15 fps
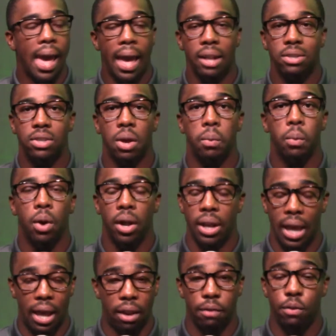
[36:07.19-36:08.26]
And
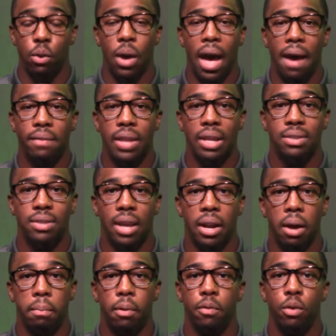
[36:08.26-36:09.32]
if you have that set
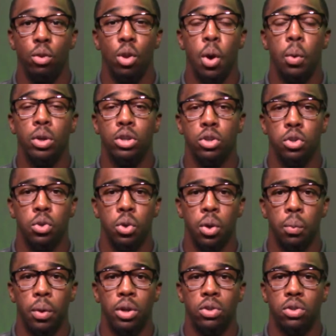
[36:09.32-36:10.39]
up, if you know what you're
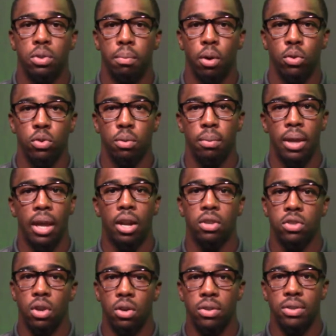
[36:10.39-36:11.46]
doing, where you're supposed to be at a
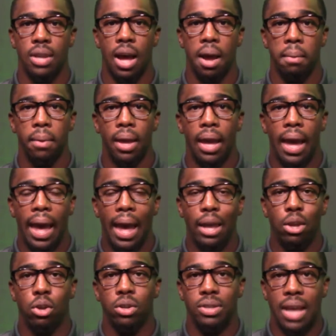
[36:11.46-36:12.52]
certain time,
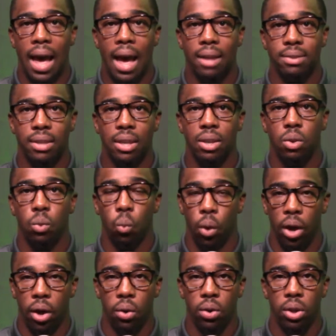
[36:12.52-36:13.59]
and you're tasking
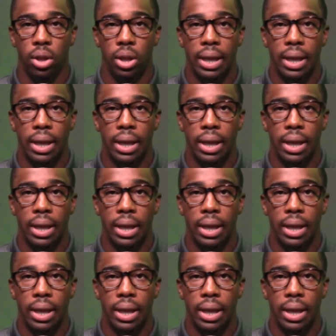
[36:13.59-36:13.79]
well,